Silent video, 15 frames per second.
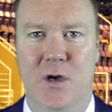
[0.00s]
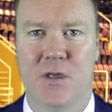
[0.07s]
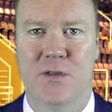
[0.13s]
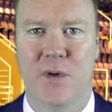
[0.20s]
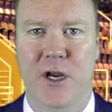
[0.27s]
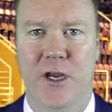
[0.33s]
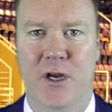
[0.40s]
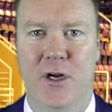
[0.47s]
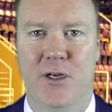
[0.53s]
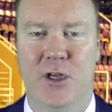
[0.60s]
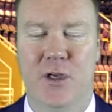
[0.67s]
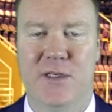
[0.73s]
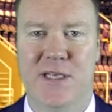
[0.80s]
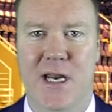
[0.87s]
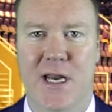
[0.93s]
goes right here
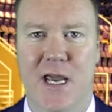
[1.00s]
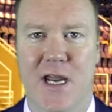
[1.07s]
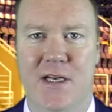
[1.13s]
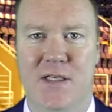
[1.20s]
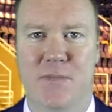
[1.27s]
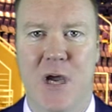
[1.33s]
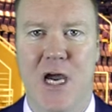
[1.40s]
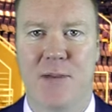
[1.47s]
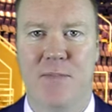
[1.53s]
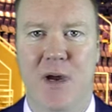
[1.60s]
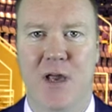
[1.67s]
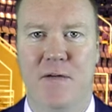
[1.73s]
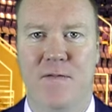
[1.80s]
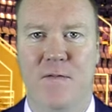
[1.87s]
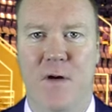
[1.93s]
Tuesday night. It's backed
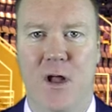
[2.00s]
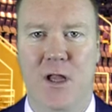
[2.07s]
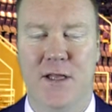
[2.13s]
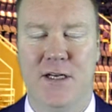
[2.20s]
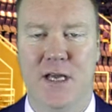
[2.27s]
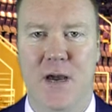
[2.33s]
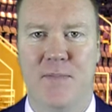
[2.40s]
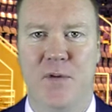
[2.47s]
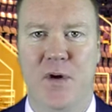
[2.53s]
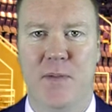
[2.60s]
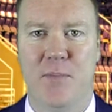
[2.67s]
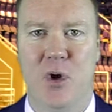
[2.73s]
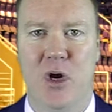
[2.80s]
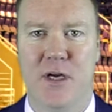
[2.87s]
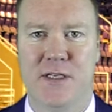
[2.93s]
by a full in-depth
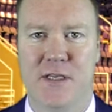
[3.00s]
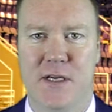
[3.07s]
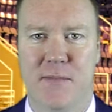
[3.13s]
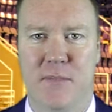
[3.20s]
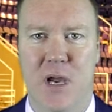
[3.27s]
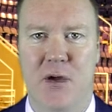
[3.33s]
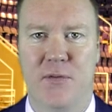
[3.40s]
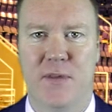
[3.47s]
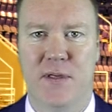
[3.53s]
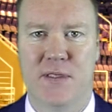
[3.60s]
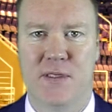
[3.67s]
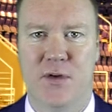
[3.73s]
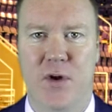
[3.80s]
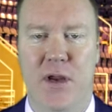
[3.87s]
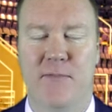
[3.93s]
report so you can bet with
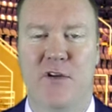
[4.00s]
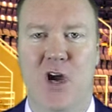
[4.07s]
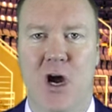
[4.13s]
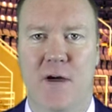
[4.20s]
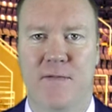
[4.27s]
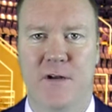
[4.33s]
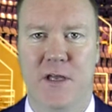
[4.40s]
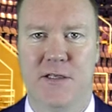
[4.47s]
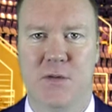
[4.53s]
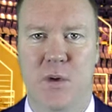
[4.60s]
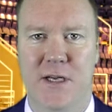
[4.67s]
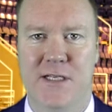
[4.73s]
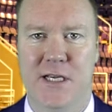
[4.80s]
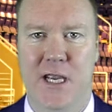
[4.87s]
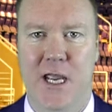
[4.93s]
extreme confidence
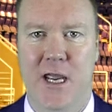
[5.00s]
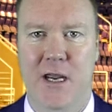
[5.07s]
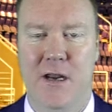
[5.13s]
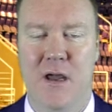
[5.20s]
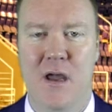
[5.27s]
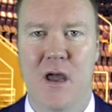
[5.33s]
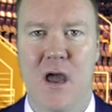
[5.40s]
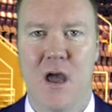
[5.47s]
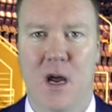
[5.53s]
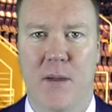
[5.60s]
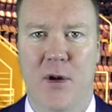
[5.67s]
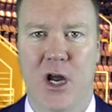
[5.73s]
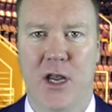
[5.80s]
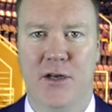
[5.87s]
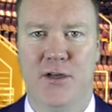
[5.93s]
once again.
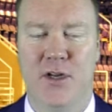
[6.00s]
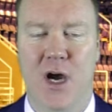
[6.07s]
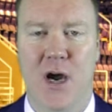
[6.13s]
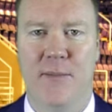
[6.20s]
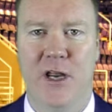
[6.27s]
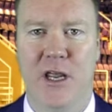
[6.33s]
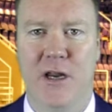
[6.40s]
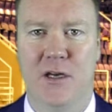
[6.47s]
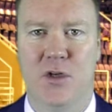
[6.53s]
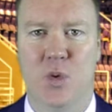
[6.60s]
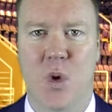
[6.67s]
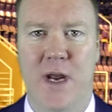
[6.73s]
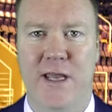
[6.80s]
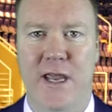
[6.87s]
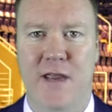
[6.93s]
I'm on a dominating
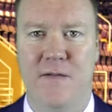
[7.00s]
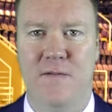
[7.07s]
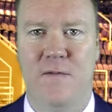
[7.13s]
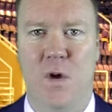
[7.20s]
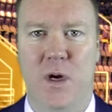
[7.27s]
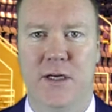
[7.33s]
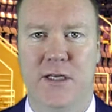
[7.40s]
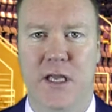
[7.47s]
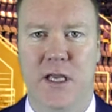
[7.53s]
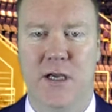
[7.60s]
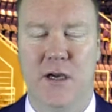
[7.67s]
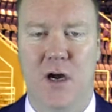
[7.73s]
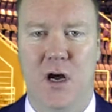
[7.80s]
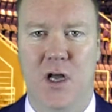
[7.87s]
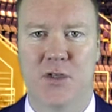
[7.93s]

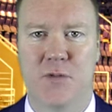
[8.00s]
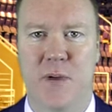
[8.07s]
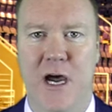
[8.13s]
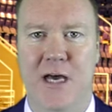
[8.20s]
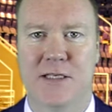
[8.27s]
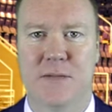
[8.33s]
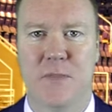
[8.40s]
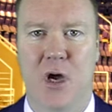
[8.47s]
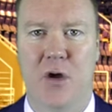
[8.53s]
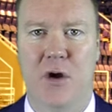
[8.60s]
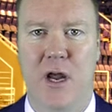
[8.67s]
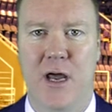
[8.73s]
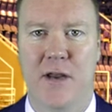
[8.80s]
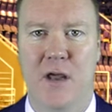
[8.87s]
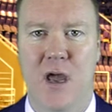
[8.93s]
28-14 college basketball
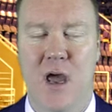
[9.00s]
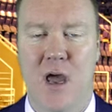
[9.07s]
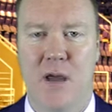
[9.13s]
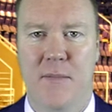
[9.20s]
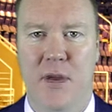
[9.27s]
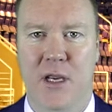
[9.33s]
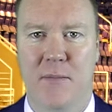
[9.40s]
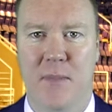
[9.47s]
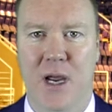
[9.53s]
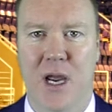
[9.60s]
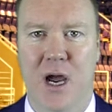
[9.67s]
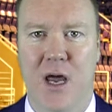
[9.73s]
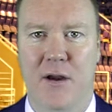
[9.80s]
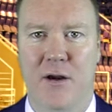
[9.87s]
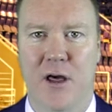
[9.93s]
run, making my
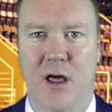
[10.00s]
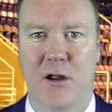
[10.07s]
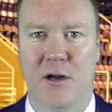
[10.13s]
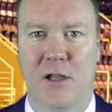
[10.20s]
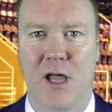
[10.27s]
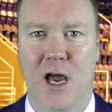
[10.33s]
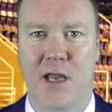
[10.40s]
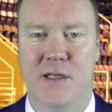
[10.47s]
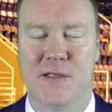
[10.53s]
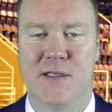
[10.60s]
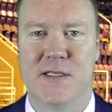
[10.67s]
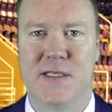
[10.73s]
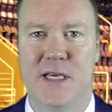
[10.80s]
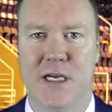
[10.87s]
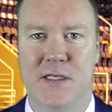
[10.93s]
$100 client
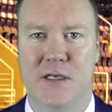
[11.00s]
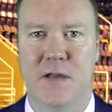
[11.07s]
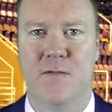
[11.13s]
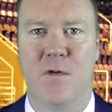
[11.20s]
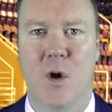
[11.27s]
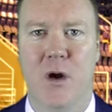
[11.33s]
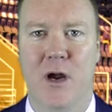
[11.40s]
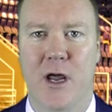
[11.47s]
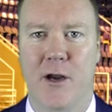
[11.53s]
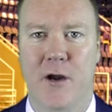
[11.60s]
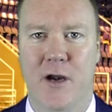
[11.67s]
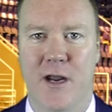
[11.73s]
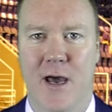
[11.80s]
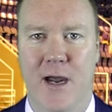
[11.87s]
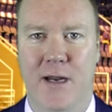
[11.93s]

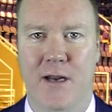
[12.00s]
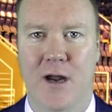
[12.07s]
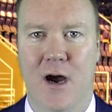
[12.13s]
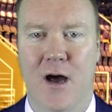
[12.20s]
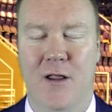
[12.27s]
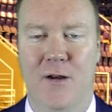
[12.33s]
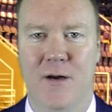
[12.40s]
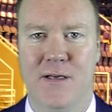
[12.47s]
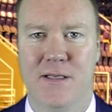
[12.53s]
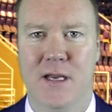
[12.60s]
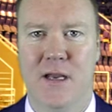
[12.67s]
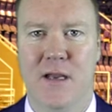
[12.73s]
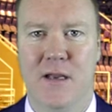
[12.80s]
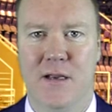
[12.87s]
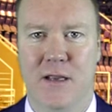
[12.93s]
$6,490.
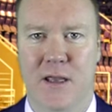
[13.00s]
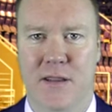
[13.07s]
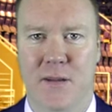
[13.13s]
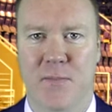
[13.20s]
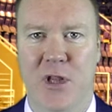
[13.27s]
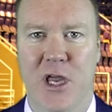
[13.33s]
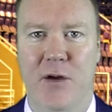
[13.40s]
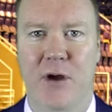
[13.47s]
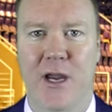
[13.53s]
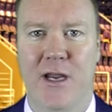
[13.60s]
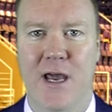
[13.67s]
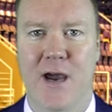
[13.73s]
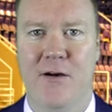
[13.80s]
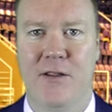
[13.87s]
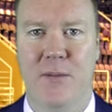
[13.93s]
Get the play right
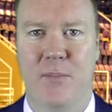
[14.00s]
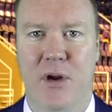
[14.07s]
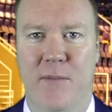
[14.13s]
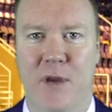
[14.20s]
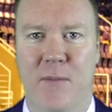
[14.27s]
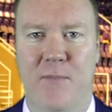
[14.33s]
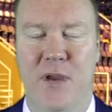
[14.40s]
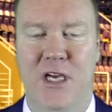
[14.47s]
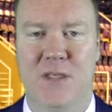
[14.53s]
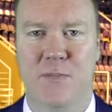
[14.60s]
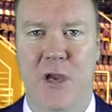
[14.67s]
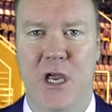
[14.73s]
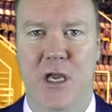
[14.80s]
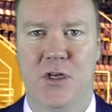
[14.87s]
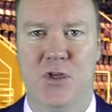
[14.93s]
now on the Premium Picks
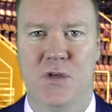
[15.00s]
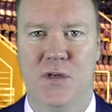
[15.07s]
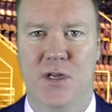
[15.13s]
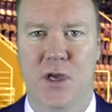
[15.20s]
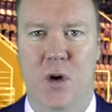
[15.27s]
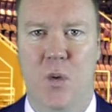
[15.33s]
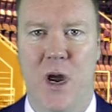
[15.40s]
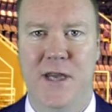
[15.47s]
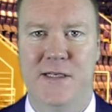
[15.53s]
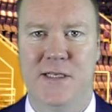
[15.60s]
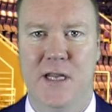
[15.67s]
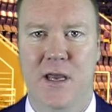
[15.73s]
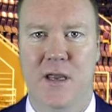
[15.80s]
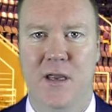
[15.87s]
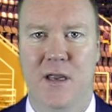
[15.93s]
page. Until
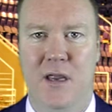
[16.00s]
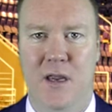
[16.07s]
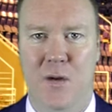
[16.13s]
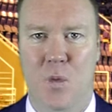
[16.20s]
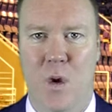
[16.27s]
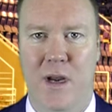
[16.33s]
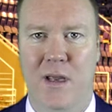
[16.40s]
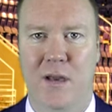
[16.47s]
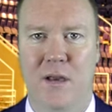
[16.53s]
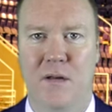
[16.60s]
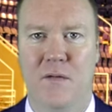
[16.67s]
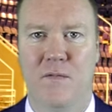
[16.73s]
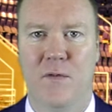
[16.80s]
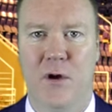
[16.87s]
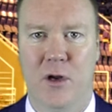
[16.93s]
Wednesday, in winning,
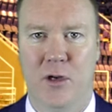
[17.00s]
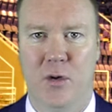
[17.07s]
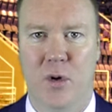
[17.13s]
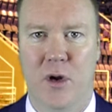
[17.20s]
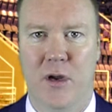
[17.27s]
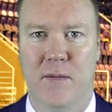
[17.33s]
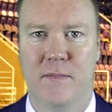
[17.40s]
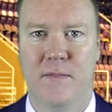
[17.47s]
Vernon Croy.